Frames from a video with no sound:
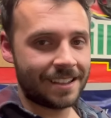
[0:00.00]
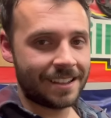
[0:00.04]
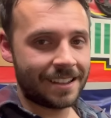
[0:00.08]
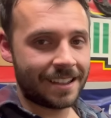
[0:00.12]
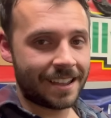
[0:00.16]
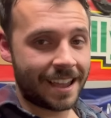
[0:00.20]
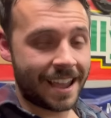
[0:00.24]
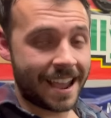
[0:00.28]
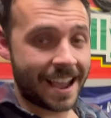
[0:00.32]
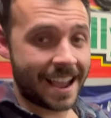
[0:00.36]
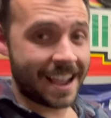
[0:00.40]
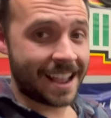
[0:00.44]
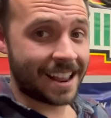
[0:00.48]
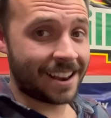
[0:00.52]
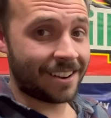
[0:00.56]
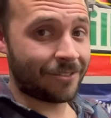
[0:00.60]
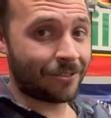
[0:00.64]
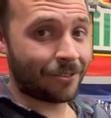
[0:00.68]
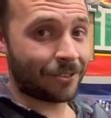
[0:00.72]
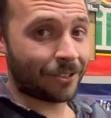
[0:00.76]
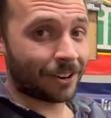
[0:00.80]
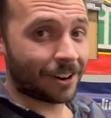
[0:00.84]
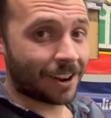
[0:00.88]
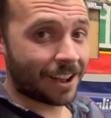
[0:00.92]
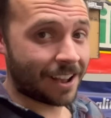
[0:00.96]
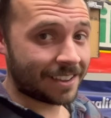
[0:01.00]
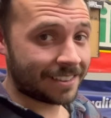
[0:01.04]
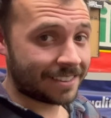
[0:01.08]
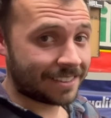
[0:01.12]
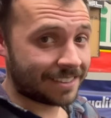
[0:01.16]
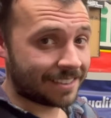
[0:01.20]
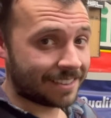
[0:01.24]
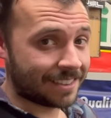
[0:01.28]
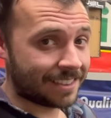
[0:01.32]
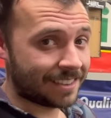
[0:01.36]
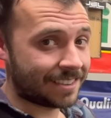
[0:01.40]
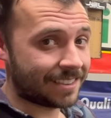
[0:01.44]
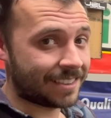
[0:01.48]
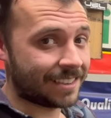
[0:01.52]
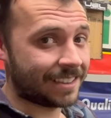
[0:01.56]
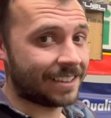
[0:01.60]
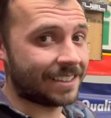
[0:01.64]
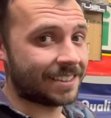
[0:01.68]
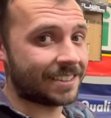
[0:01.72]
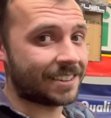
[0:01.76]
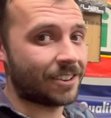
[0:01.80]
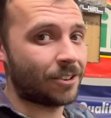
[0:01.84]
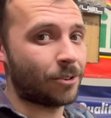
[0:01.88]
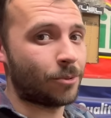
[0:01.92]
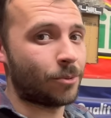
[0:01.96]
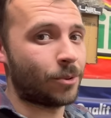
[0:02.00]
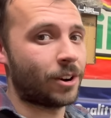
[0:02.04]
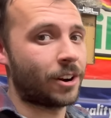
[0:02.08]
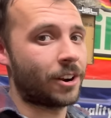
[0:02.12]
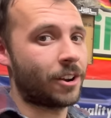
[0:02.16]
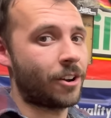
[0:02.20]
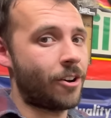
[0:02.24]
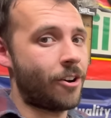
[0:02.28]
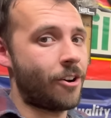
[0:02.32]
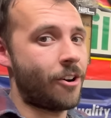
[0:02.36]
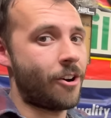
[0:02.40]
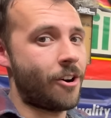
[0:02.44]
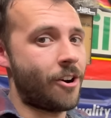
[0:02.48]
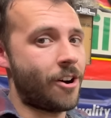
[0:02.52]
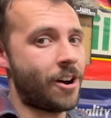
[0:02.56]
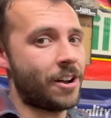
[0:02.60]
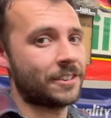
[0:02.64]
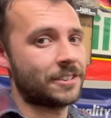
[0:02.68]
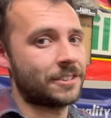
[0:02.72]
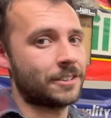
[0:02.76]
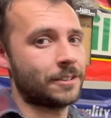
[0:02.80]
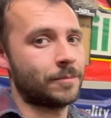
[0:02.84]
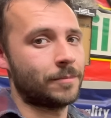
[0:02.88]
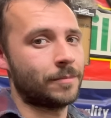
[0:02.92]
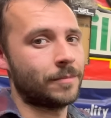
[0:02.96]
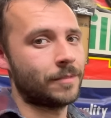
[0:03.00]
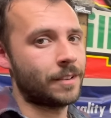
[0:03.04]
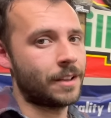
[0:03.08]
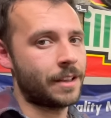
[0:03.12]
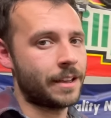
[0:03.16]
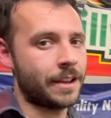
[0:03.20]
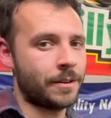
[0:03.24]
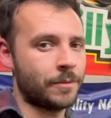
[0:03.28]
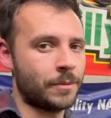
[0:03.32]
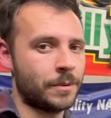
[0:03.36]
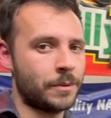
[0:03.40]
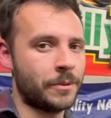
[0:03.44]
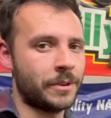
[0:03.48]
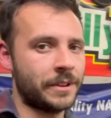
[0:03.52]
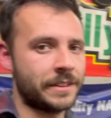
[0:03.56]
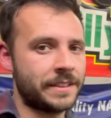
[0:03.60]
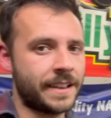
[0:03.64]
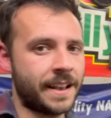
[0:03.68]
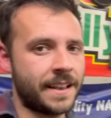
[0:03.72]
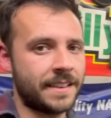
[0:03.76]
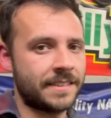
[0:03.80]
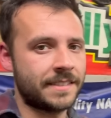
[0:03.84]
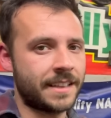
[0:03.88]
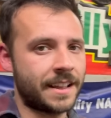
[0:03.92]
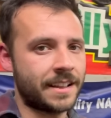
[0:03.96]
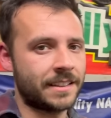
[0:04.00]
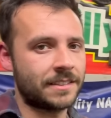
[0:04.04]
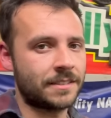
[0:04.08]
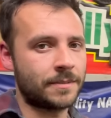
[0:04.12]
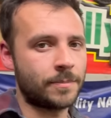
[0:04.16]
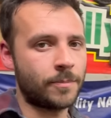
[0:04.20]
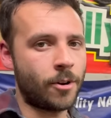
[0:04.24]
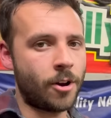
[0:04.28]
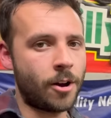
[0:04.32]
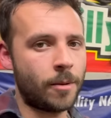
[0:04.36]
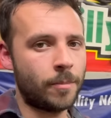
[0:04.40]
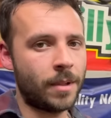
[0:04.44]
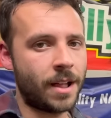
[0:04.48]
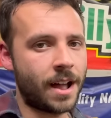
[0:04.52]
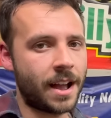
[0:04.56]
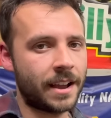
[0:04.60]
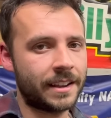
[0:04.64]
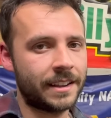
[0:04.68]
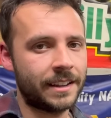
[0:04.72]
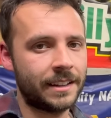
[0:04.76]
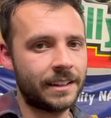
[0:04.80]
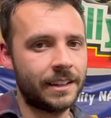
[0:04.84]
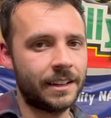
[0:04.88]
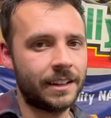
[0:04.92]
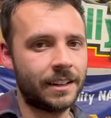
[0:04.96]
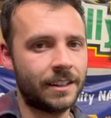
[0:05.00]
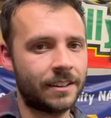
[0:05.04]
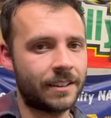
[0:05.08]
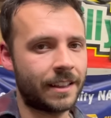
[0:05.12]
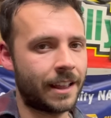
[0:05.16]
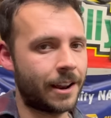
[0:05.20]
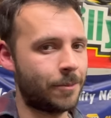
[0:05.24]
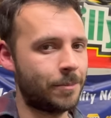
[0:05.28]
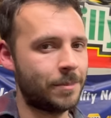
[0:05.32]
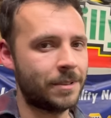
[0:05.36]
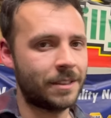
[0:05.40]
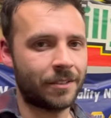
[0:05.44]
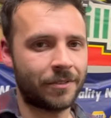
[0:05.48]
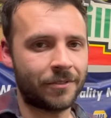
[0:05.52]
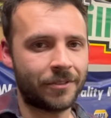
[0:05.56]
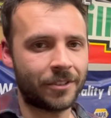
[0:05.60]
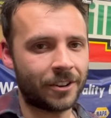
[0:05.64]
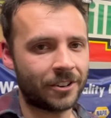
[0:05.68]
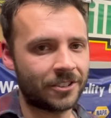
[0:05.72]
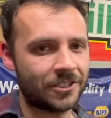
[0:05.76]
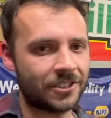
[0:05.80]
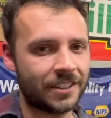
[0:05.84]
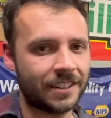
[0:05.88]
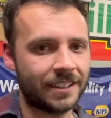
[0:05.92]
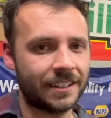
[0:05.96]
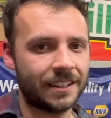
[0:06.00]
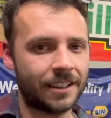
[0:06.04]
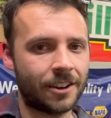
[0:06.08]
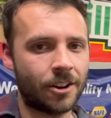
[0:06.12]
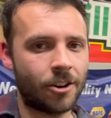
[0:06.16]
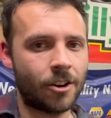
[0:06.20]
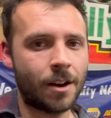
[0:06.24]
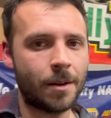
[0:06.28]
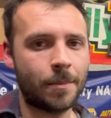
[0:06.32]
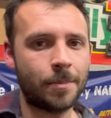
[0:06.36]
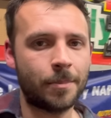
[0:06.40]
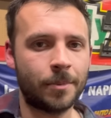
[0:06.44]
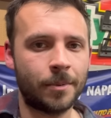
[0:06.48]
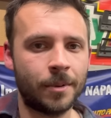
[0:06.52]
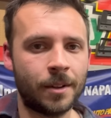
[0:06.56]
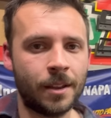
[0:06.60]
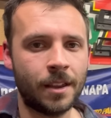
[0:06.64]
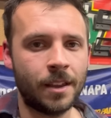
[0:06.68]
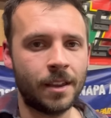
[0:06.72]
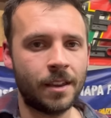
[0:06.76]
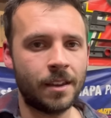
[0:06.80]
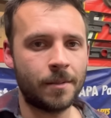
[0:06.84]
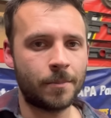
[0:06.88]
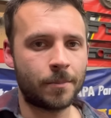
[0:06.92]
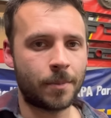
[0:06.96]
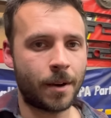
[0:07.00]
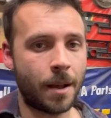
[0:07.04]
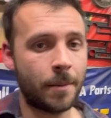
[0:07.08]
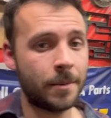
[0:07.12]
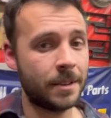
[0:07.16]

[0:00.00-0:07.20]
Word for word: And for us, this thing is gonna work awesome. Uh, we wanna test that small block in here. That'll be the first thing to go up, probably